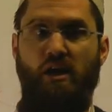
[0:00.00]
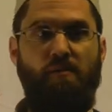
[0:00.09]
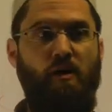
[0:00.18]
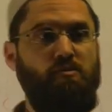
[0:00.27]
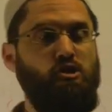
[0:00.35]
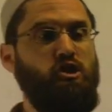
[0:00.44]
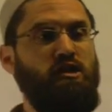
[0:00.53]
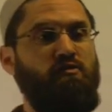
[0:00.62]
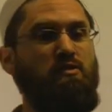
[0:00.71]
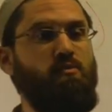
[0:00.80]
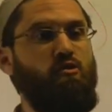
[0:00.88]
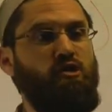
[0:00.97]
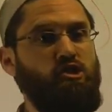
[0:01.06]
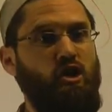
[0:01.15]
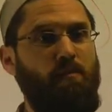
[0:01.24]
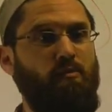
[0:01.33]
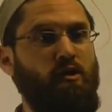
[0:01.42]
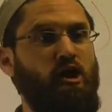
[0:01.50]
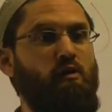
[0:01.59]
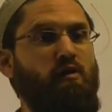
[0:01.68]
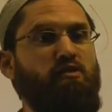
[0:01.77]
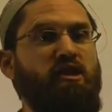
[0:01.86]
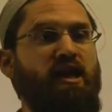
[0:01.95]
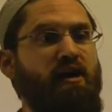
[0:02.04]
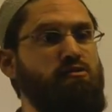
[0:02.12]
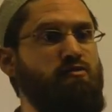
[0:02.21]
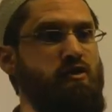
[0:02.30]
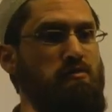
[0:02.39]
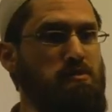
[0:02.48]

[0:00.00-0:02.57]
but I'm just going to give you more examples. We're going to go over the nouns, verbs,